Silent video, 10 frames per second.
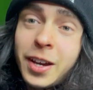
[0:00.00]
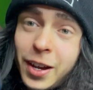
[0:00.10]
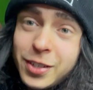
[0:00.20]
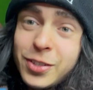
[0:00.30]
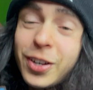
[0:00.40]

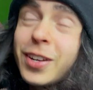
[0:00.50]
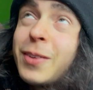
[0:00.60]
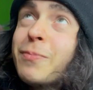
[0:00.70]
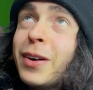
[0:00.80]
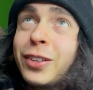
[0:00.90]
I started
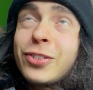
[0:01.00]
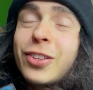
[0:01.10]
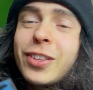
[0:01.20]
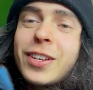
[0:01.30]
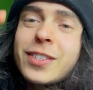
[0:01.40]

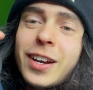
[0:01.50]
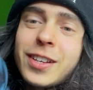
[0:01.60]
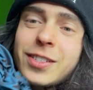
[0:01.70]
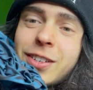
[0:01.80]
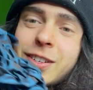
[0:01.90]
embellishing things.
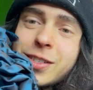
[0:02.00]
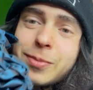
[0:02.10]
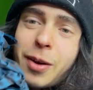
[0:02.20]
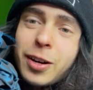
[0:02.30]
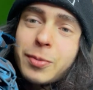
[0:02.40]
I started a
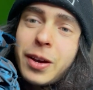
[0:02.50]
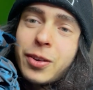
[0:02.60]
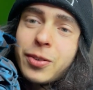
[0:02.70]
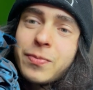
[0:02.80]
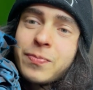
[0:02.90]
smock
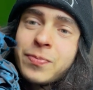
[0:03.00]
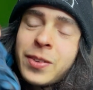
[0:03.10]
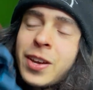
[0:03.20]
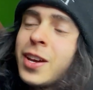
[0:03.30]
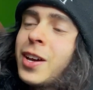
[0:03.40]
panel.
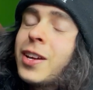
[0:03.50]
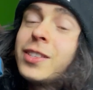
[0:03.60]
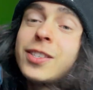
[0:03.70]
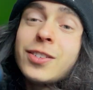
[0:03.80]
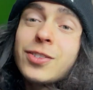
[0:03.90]

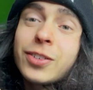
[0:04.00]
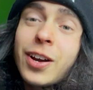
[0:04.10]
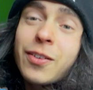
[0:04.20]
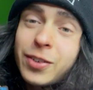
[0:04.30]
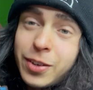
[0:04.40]
Didn't turn
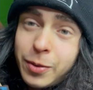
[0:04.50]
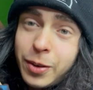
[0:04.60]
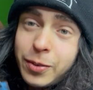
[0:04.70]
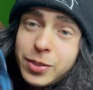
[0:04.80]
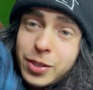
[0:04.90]
out very
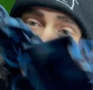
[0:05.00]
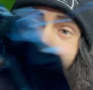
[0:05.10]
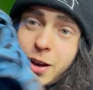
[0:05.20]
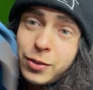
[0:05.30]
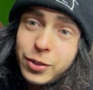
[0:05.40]
well, so
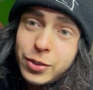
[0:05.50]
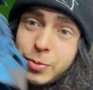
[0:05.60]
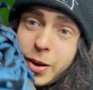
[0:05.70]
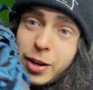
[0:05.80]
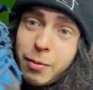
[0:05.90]
I have a little
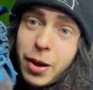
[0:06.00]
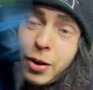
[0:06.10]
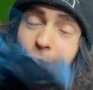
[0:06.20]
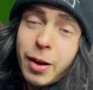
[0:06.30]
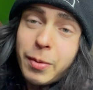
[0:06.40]
smocking
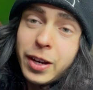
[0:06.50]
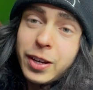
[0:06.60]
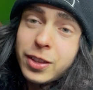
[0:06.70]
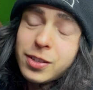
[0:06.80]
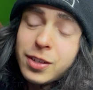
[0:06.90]
panel. I might
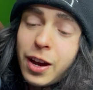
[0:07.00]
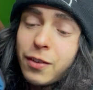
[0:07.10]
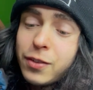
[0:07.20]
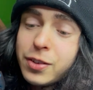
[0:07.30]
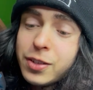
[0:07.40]
cut this in
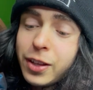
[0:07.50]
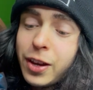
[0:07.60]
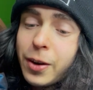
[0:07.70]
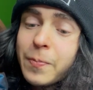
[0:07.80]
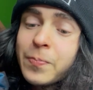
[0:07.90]
half and use it
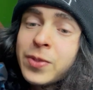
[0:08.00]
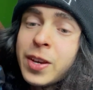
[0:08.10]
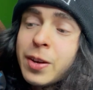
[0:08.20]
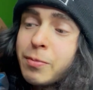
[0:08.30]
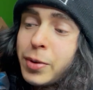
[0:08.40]
later,
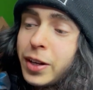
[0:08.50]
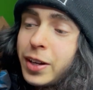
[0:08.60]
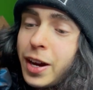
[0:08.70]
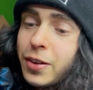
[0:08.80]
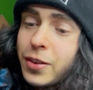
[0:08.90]
but
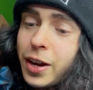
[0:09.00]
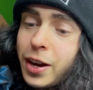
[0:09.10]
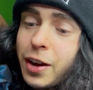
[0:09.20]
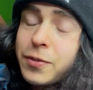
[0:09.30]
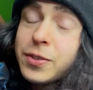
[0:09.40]
now that I
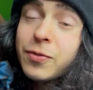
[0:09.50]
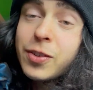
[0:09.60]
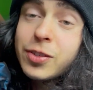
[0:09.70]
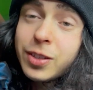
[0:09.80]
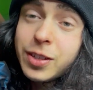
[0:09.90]
have
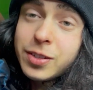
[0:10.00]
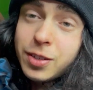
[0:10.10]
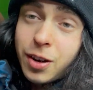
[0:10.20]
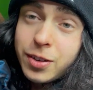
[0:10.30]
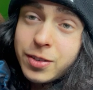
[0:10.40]
sufficiently
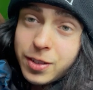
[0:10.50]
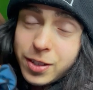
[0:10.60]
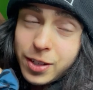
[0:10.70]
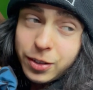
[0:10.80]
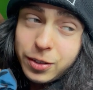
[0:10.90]
scarred the
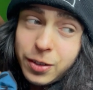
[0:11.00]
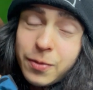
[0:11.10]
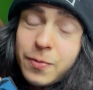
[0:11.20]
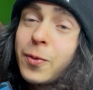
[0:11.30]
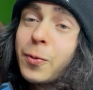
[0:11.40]
silk,
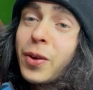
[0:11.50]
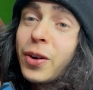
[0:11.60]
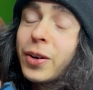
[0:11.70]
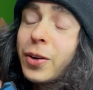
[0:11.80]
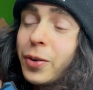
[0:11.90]
we
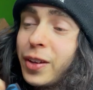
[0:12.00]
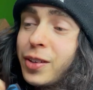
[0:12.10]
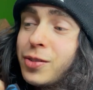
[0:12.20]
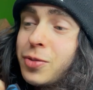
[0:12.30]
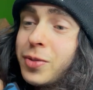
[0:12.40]
are
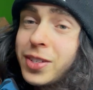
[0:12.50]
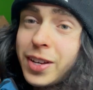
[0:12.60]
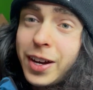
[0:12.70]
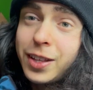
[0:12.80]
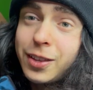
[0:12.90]
going to
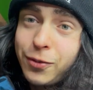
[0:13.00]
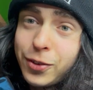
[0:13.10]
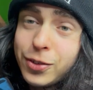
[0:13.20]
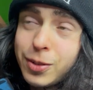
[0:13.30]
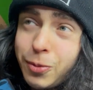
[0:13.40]
design the
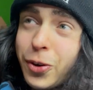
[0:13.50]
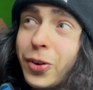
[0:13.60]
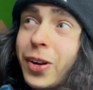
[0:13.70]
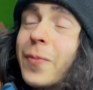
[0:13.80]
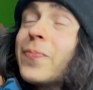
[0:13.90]
first
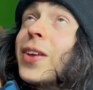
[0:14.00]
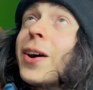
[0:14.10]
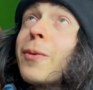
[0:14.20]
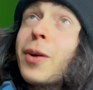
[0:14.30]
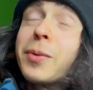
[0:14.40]
embroidery.
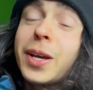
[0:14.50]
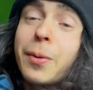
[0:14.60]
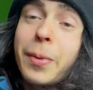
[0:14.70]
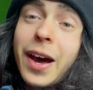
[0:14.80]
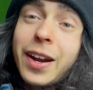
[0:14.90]
Now I'm probably going
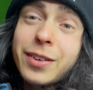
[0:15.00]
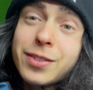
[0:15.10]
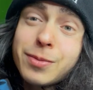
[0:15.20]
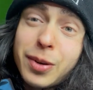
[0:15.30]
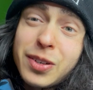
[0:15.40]
to pad
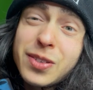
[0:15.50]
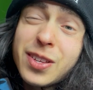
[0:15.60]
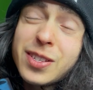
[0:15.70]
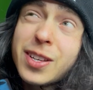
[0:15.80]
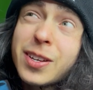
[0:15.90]
out some parts of
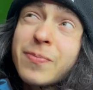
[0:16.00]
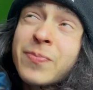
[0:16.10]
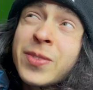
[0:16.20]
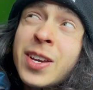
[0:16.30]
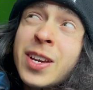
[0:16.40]
this thing.
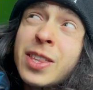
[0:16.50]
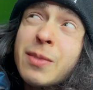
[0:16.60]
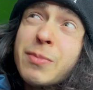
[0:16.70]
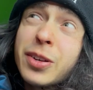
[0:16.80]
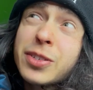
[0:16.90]

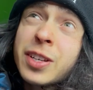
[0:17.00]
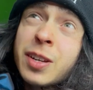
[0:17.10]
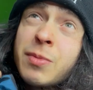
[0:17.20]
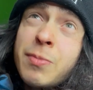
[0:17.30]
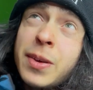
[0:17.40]
The middle is
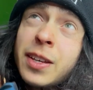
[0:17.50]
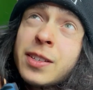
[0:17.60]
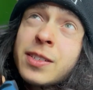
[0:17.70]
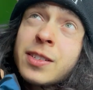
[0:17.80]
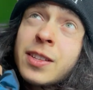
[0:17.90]
going to be
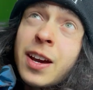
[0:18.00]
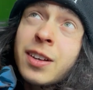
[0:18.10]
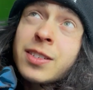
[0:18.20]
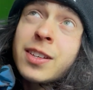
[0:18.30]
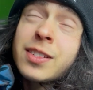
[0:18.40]
beads, the
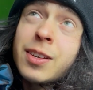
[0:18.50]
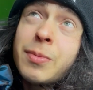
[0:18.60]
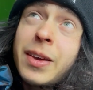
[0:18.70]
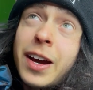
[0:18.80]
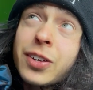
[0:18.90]
outside's going to
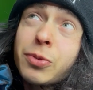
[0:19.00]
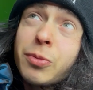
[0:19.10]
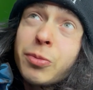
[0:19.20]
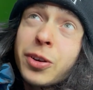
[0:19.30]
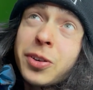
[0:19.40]
be actual
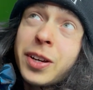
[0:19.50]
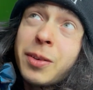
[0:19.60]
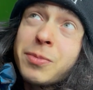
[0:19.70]
embroidery.